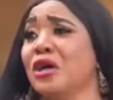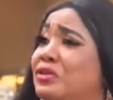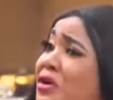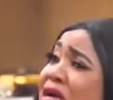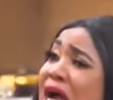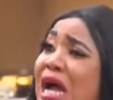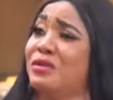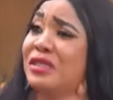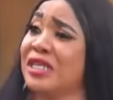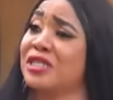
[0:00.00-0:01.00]
It's no
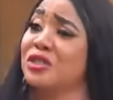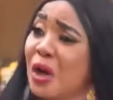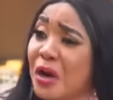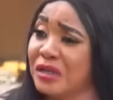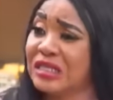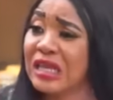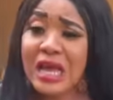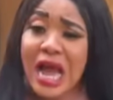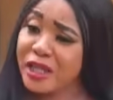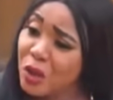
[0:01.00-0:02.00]
knockout. It's
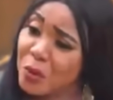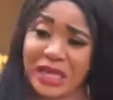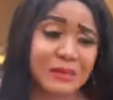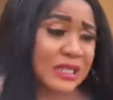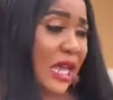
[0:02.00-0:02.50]
not. I know